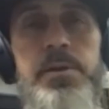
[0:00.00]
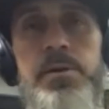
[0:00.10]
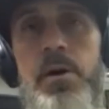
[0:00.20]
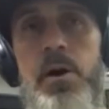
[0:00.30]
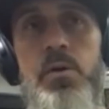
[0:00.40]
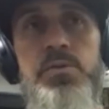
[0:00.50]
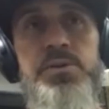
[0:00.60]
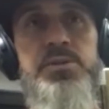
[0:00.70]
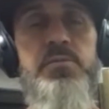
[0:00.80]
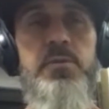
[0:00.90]
all
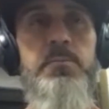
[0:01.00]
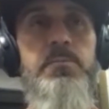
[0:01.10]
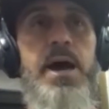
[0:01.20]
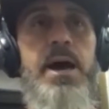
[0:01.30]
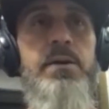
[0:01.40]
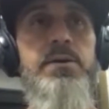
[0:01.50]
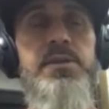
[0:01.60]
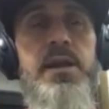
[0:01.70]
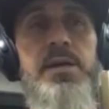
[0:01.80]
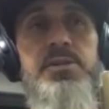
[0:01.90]
these different patterns.
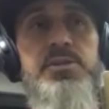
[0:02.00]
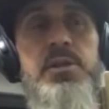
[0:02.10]
And I